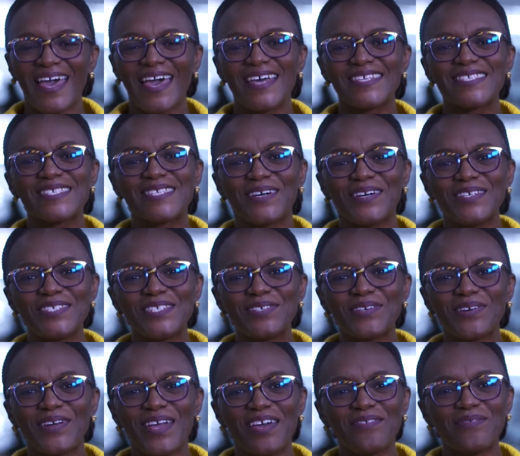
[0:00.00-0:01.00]
As such, in
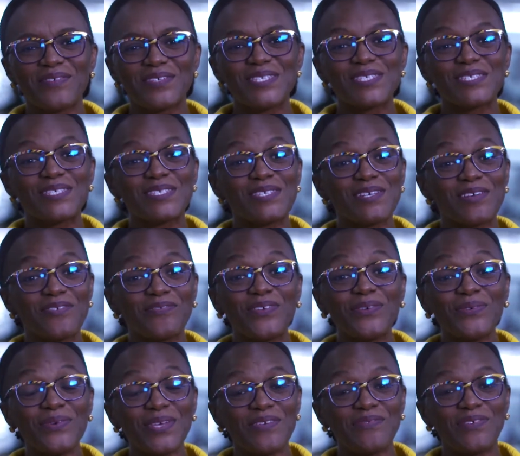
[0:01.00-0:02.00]
our efforts to serve
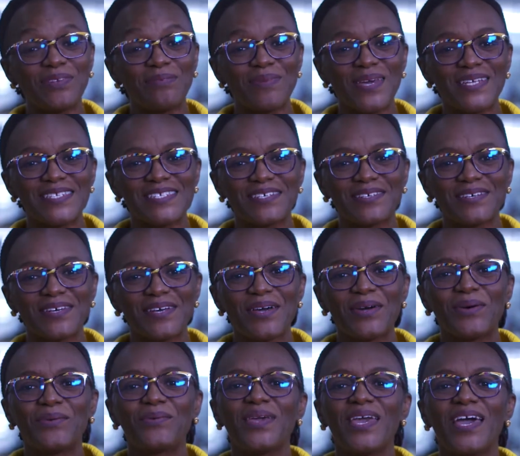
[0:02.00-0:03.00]
you even better,
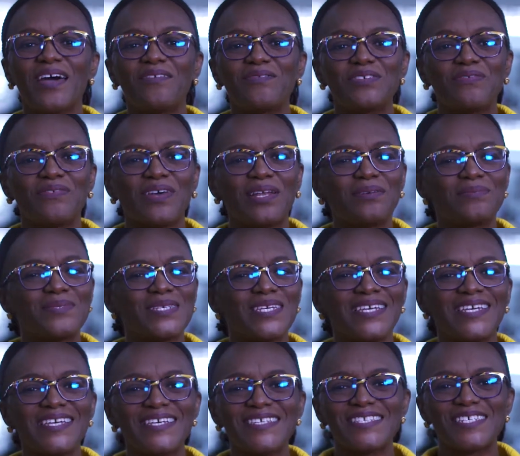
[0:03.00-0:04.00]
we have developed
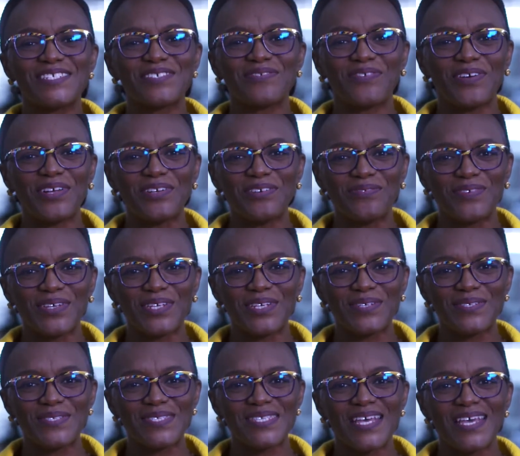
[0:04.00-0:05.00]
easy-to-follow
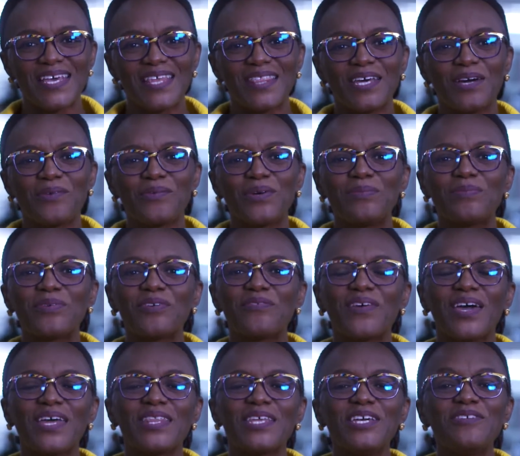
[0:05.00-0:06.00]
videos that will
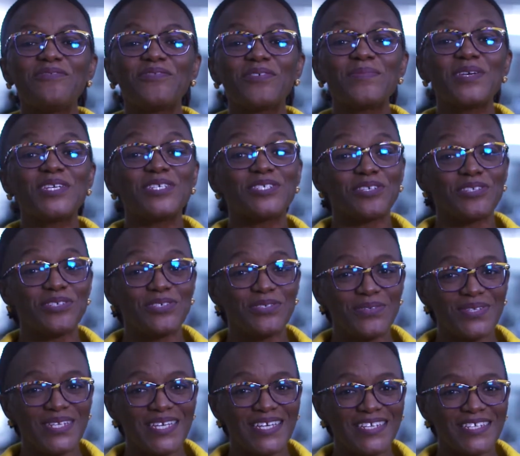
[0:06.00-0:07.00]
provide the information
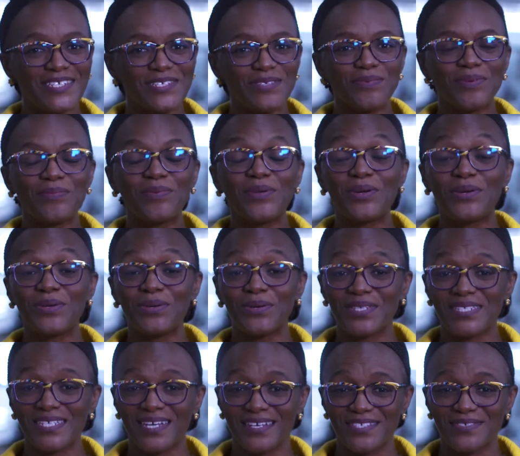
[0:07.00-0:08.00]
you need to prepare
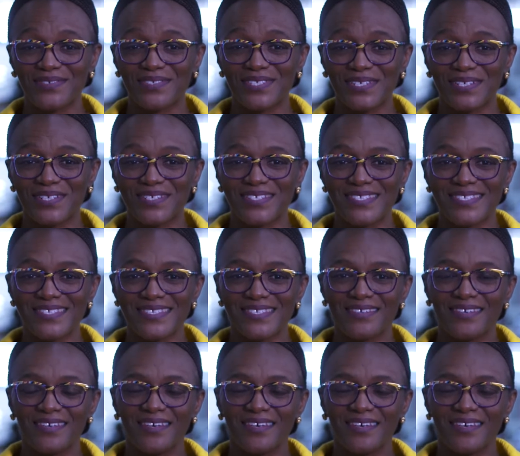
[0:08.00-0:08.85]
your tax returns.